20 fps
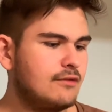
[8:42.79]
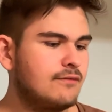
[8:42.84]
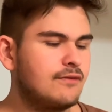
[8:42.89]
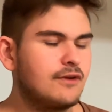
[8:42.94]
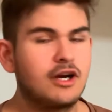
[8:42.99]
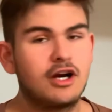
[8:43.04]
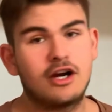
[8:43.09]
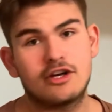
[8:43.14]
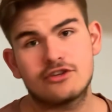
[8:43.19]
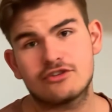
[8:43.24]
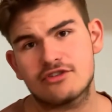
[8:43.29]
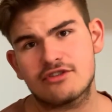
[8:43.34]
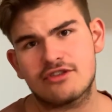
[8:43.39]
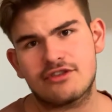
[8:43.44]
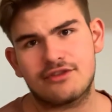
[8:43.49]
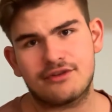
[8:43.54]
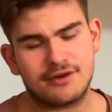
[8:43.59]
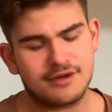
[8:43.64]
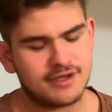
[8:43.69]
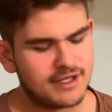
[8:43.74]
for
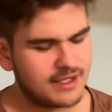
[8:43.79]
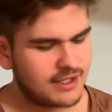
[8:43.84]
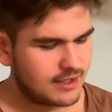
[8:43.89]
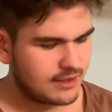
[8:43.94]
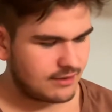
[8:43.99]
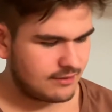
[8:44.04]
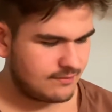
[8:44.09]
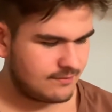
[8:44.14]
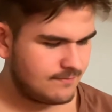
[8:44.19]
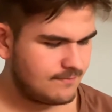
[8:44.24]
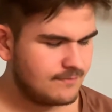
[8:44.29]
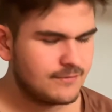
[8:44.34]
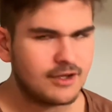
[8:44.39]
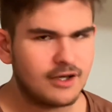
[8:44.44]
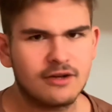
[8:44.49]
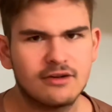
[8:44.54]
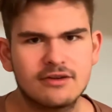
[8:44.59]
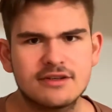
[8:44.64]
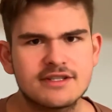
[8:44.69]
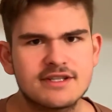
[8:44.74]

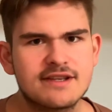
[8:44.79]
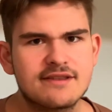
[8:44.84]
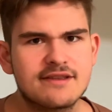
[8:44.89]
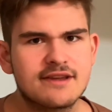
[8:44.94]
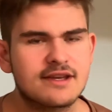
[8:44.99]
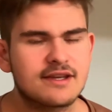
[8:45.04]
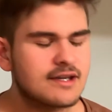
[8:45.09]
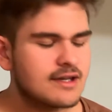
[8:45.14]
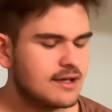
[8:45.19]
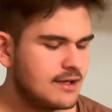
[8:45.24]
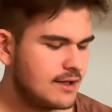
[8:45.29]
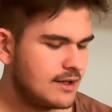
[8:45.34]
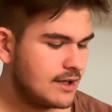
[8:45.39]
$130, I think